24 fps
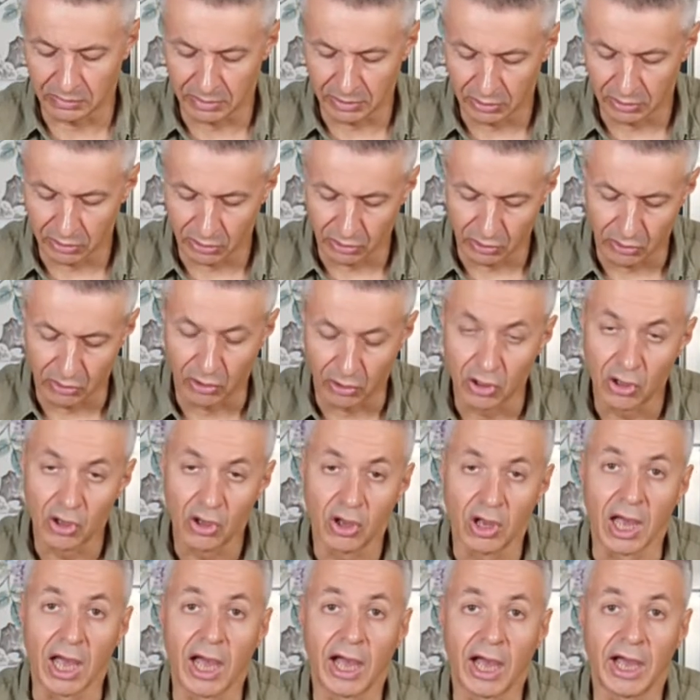
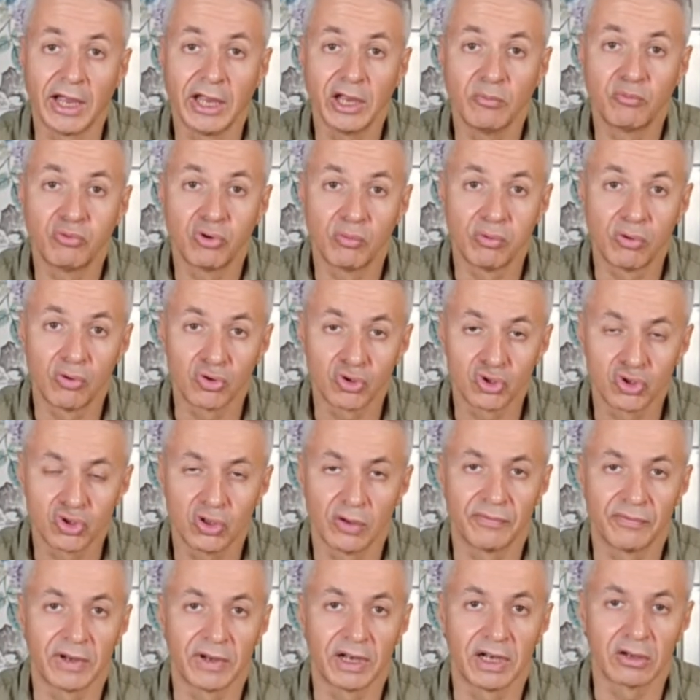a higher proportion
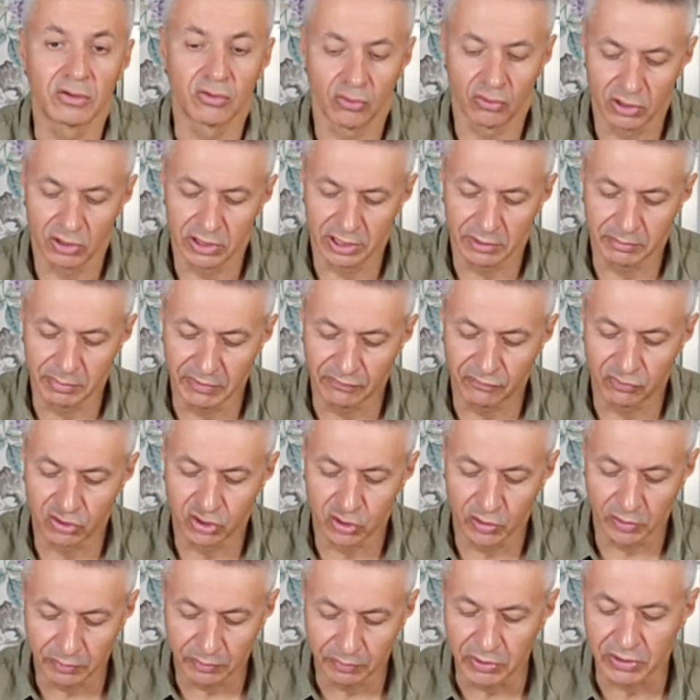of alcoholic
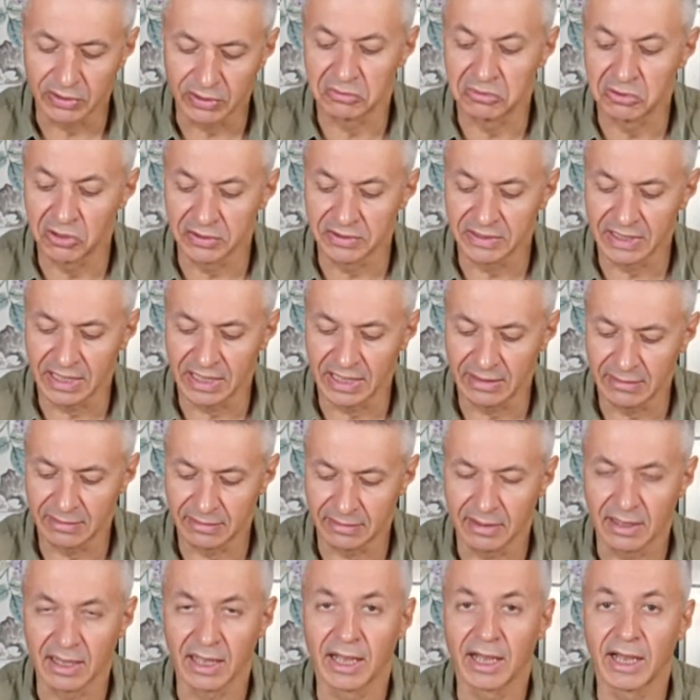beverages, but not as
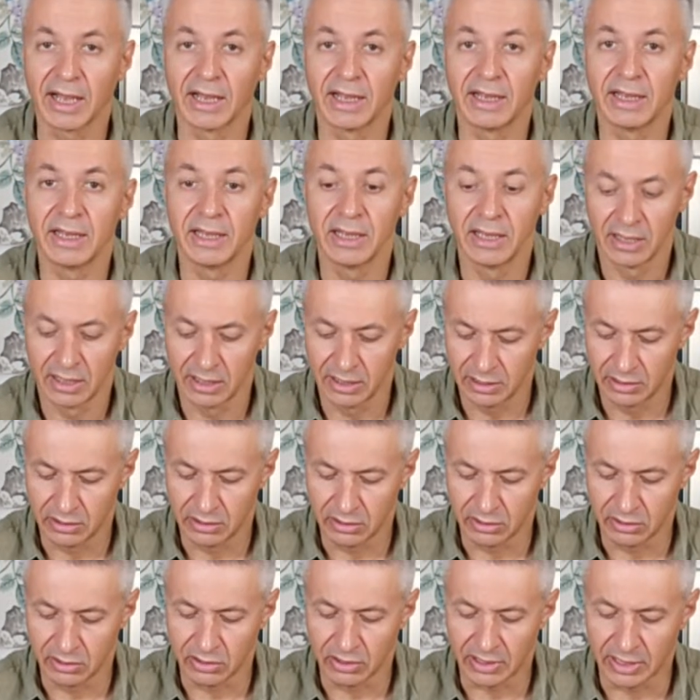high
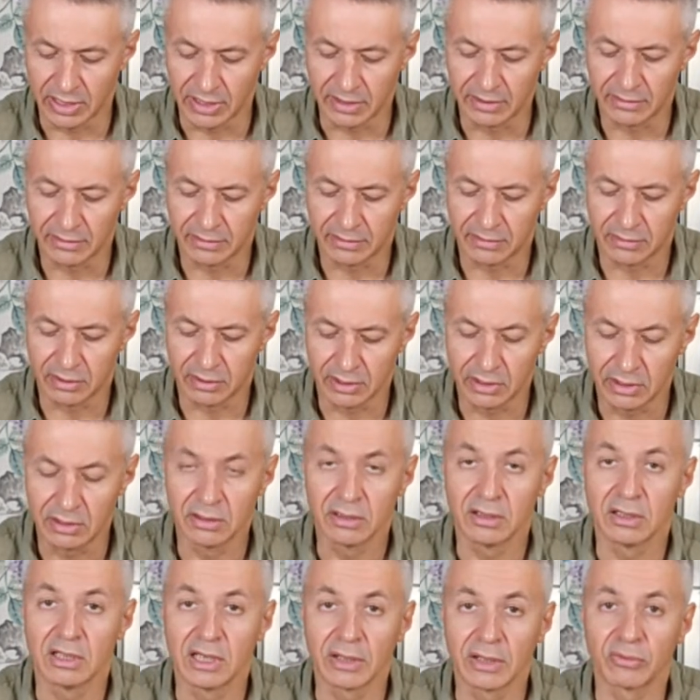as
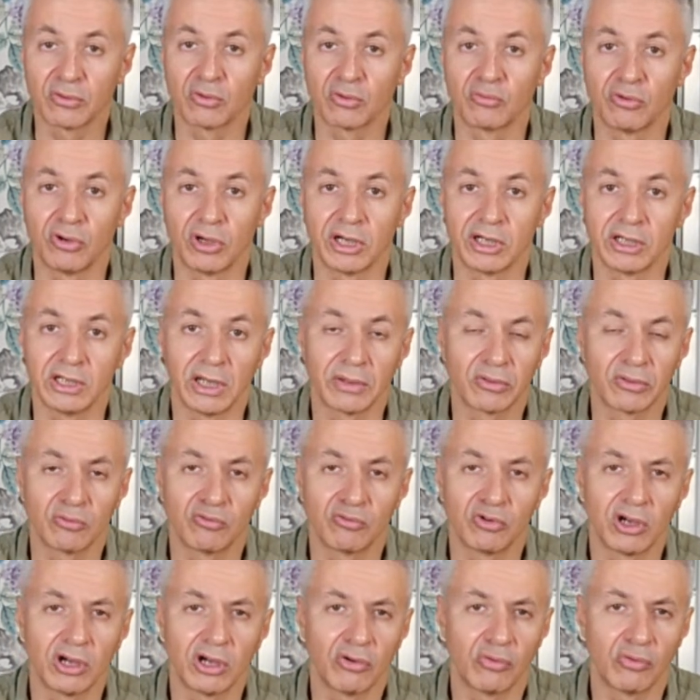in L'Assommoir. In
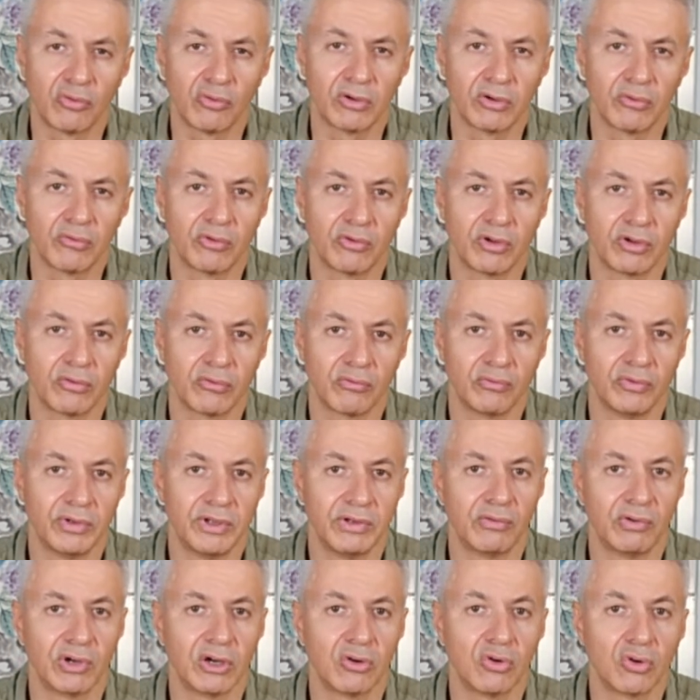L'Assommoir, we
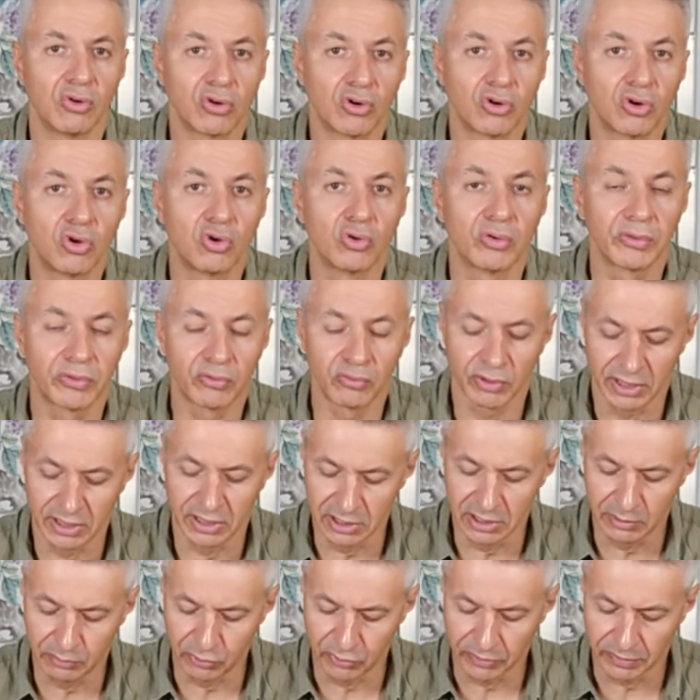were close to
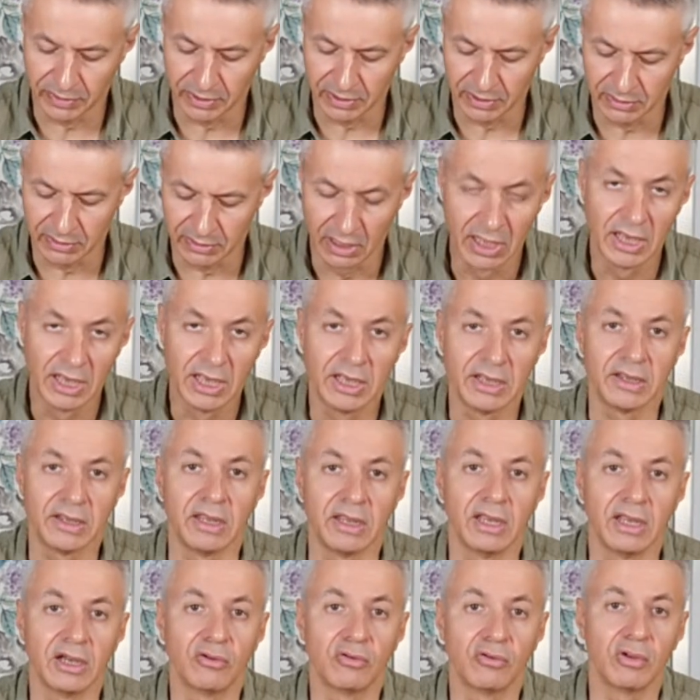80%.
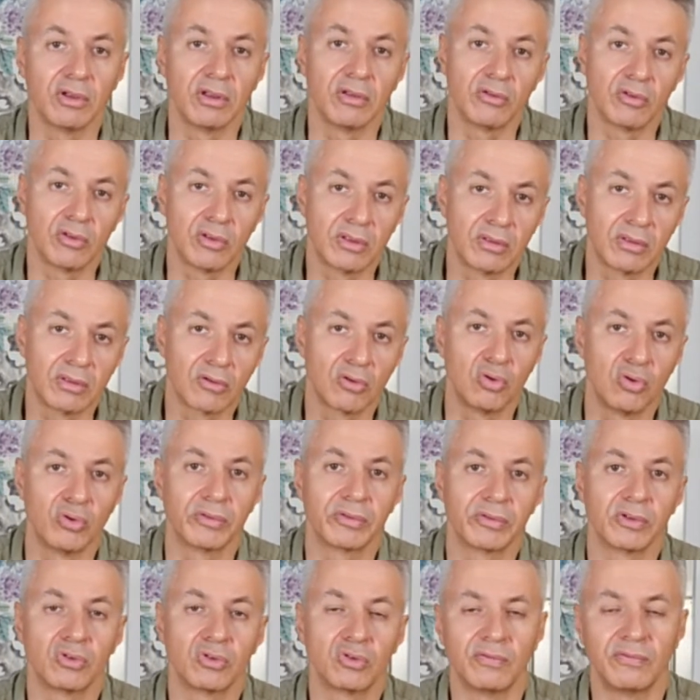Here it's closer
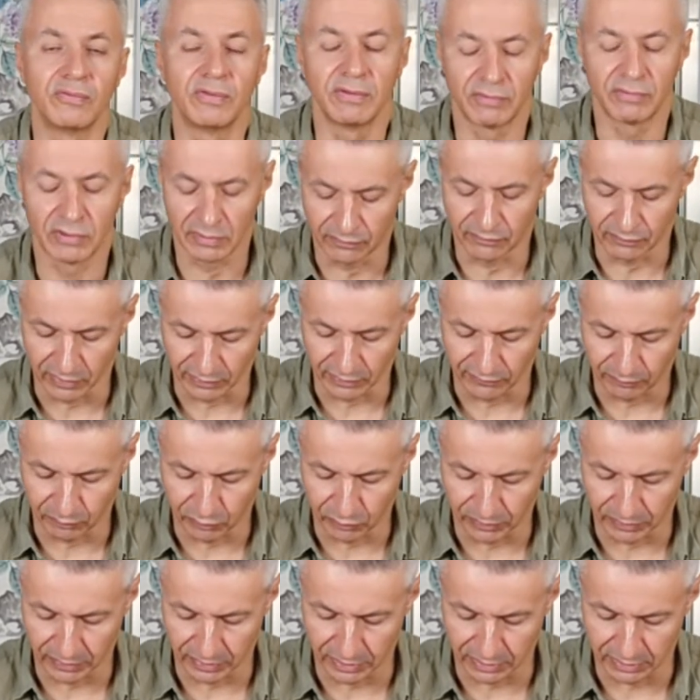to
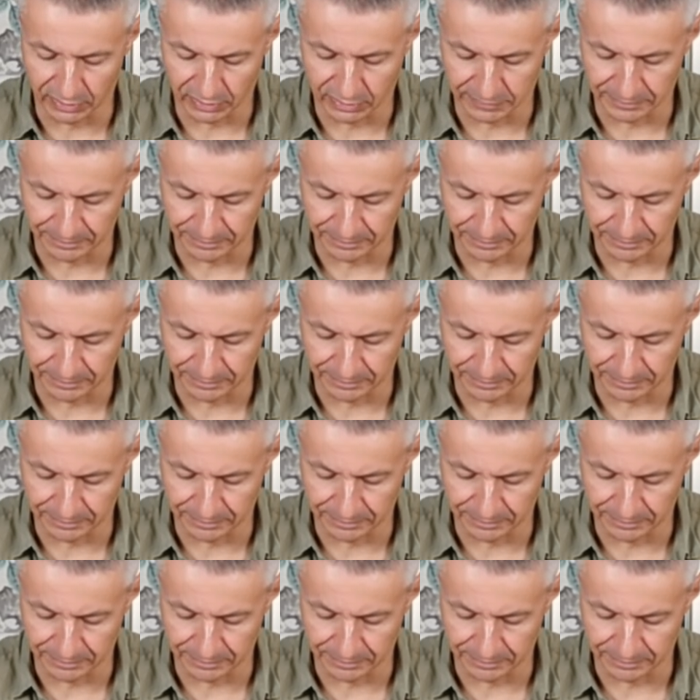55%